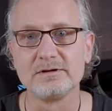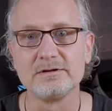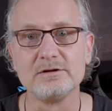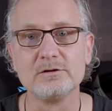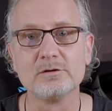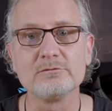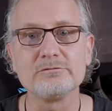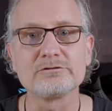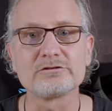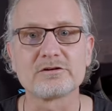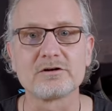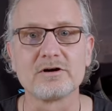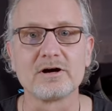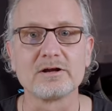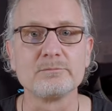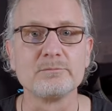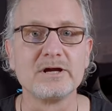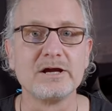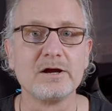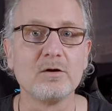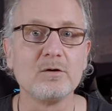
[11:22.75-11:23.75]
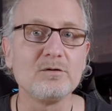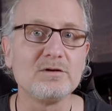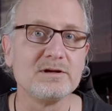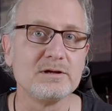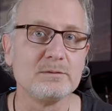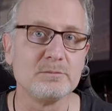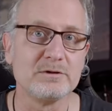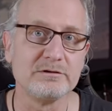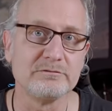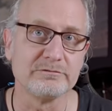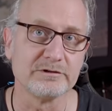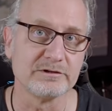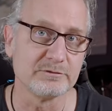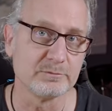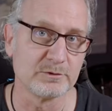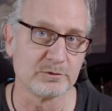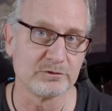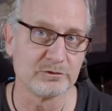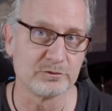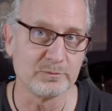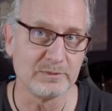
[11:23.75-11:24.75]
The office card may only be
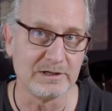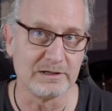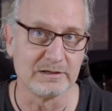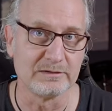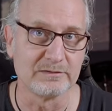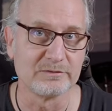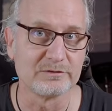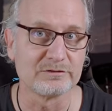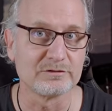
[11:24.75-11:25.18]
visible to me,